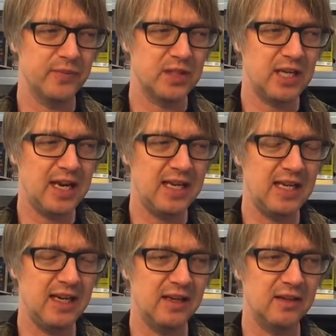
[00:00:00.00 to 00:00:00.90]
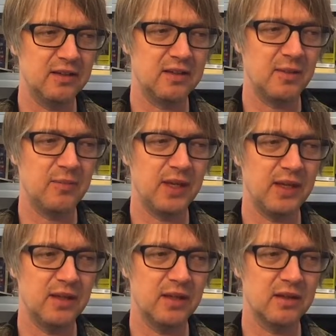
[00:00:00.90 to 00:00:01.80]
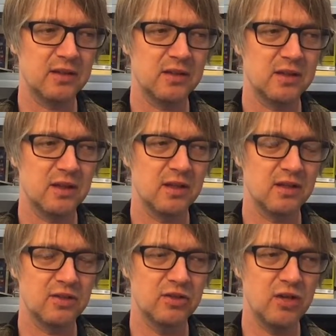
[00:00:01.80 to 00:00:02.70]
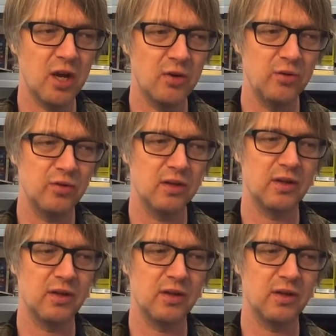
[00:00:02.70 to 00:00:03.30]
taking something that's known,